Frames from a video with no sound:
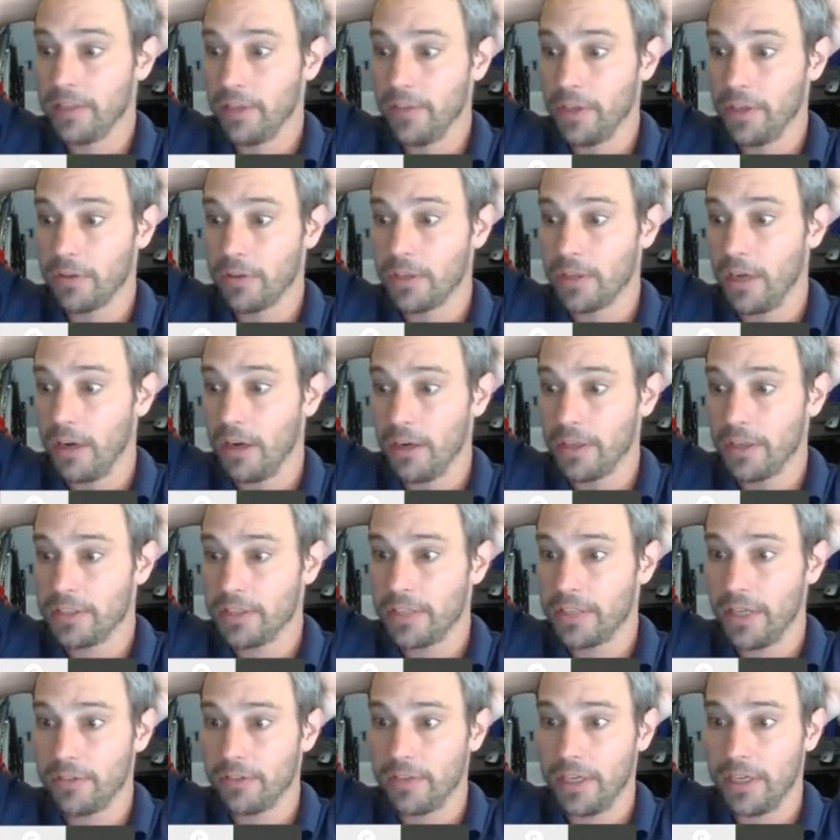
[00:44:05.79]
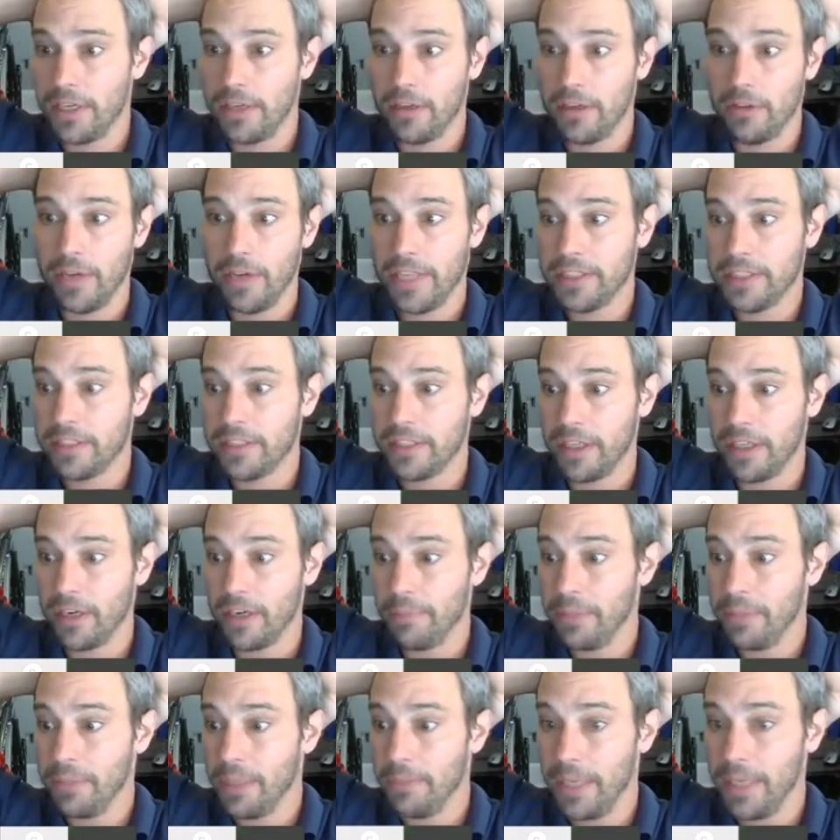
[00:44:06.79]
of little cars out there, little engines that
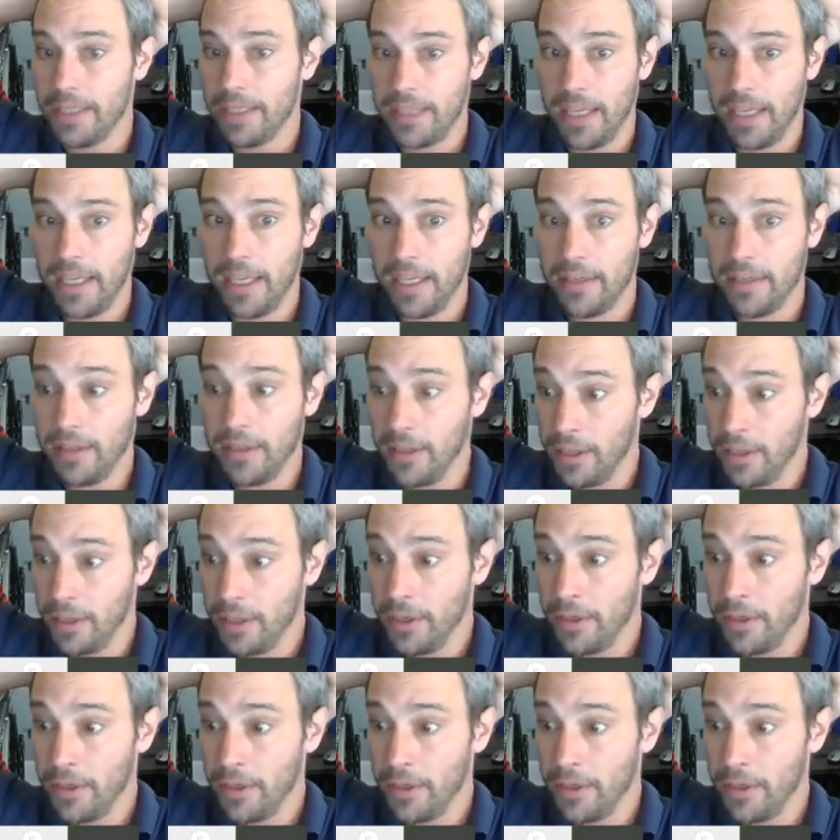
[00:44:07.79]
aren't being maintained.